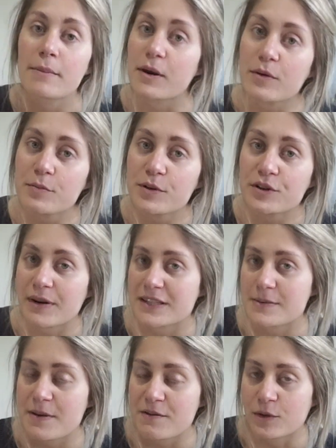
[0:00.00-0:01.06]
But I will put the
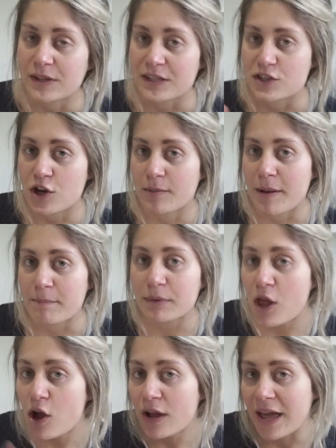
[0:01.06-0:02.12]
recipe for this on my
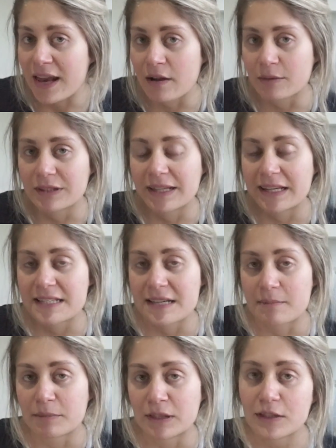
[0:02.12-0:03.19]
blog and I will link it
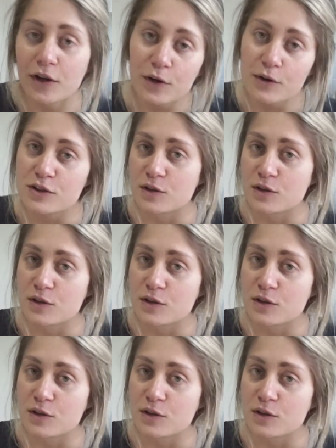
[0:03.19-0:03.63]
down below.